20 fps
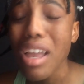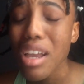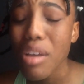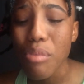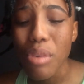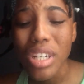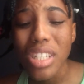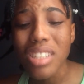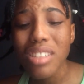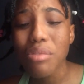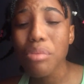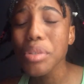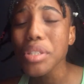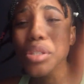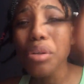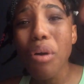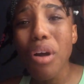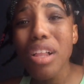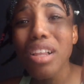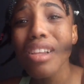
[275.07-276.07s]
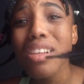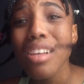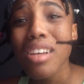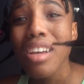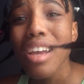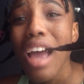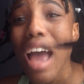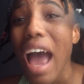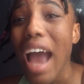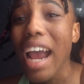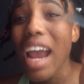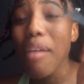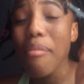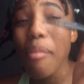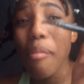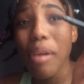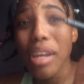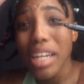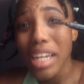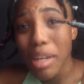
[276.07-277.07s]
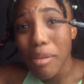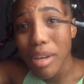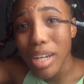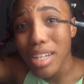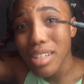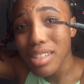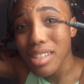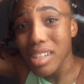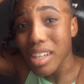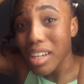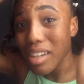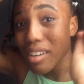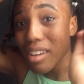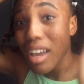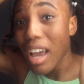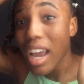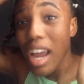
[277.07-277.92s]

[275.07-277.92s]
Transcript: What's called? I can't remember the name of this thing.